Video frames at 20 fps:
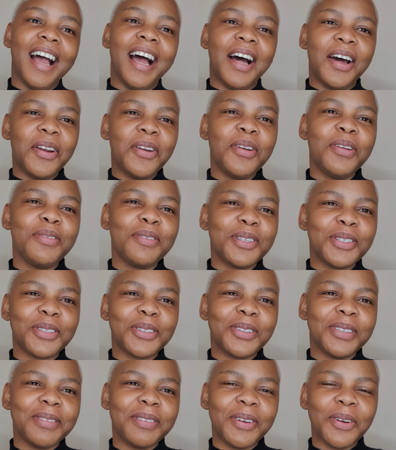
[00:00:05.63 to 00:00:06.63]
I don't know if you
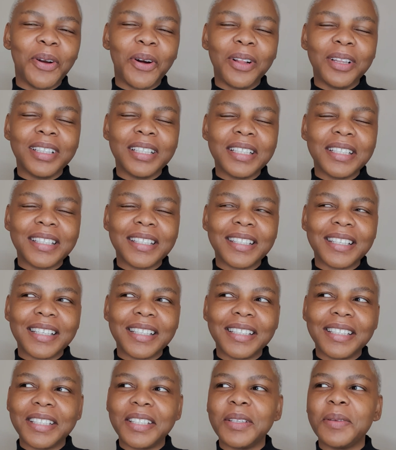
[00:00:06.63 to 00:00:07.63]
should even call this a
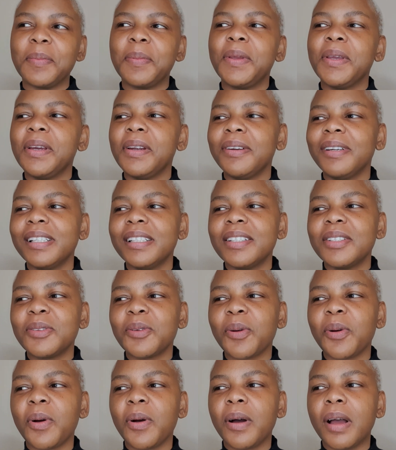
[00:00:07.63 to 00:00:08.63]
disappearance
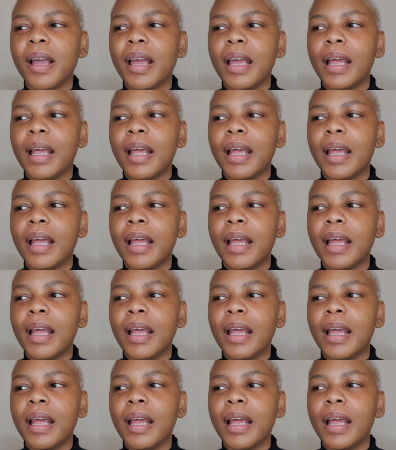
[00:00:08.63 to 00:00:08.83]
or